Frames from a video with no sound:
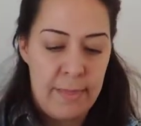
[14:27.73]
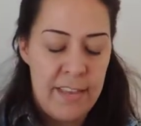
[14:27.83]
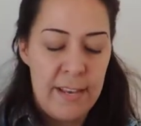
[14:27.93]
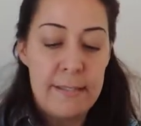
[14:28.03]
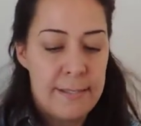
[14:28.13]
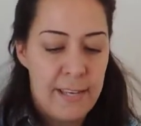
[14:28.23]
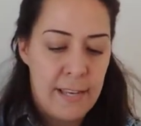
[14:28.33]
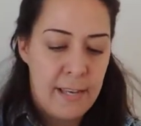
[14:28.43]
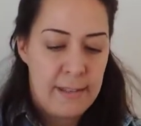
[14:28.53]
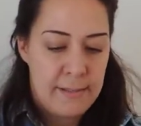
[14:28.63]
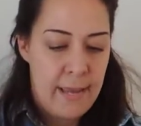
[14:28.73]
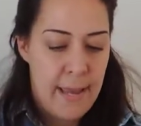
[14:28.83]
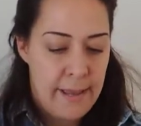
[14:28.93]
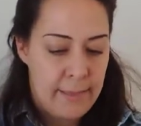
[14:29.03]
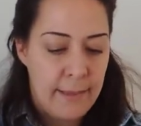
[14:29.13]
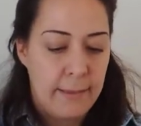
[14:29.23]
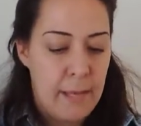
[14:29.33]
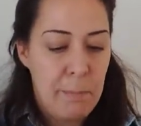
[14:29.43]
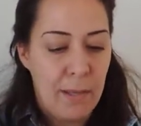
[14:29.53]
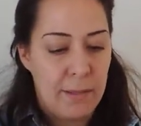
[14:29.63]
This is a
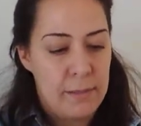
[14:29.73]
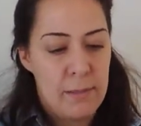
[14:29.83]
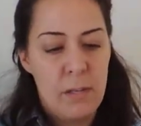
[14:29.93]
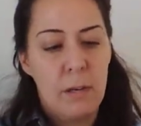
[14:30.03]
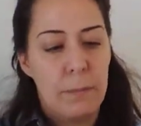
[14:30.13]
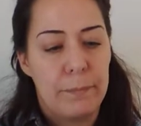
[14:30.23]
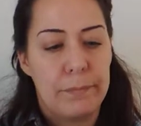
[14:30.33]
Lily Pulitzer.